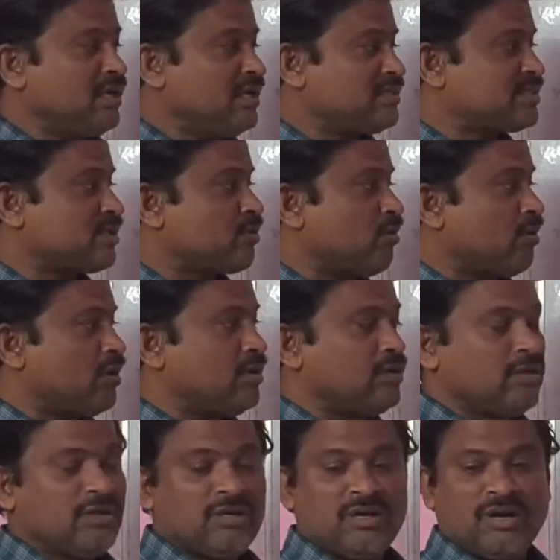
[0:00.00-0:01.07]
it's a
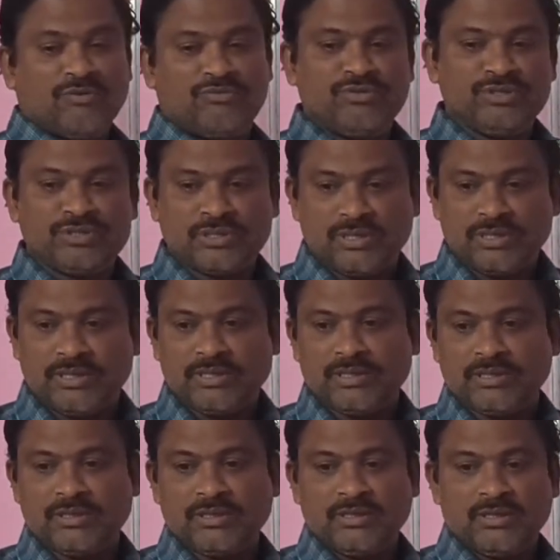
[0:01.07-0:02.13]
called official
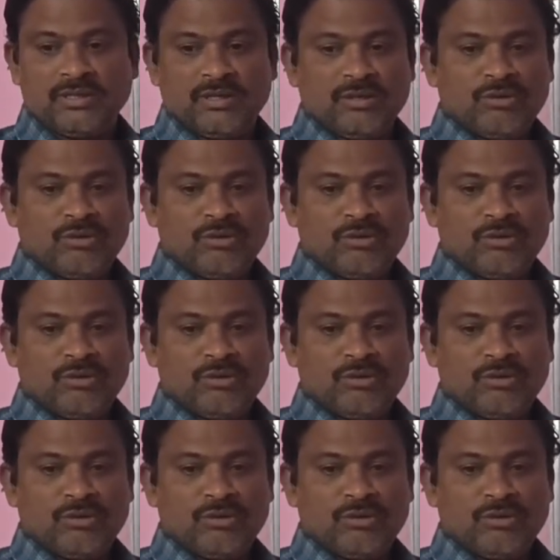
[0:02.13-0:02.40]
letter.